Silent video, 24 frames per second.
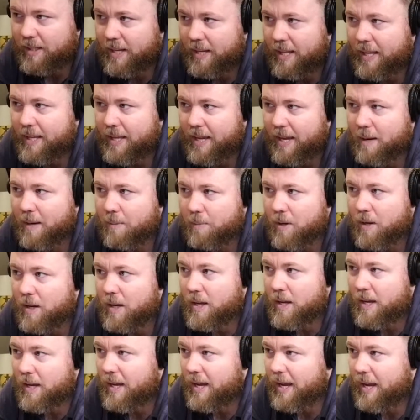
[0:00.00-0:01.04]
that camera,
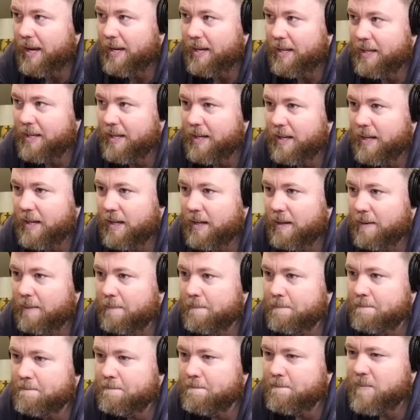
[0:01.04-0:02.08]
and it,
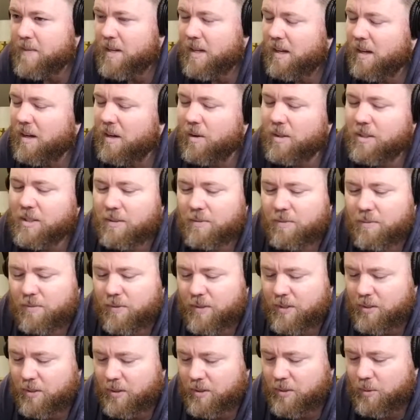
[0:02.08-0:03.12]

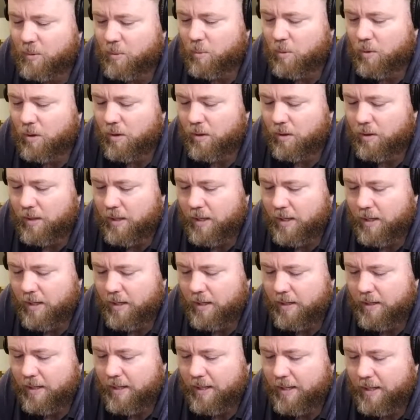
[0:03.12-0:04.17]
it's a word,
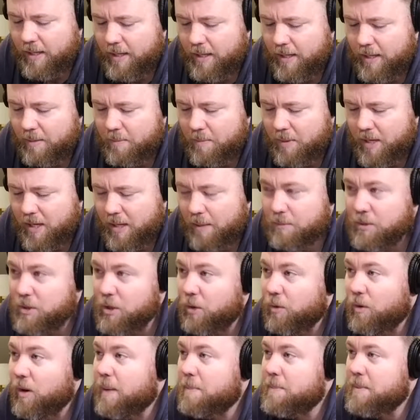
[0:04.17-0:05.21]
it becomes
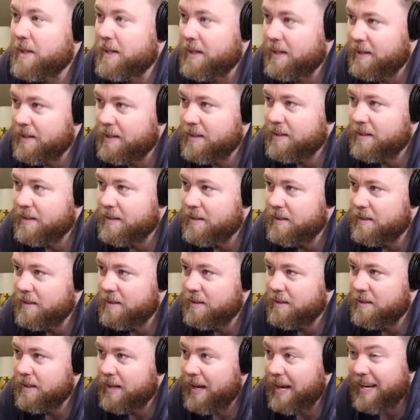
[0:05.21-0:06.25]
corrupted.
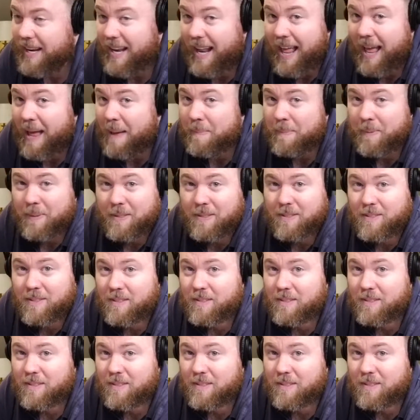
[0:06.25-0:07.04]
And it happens.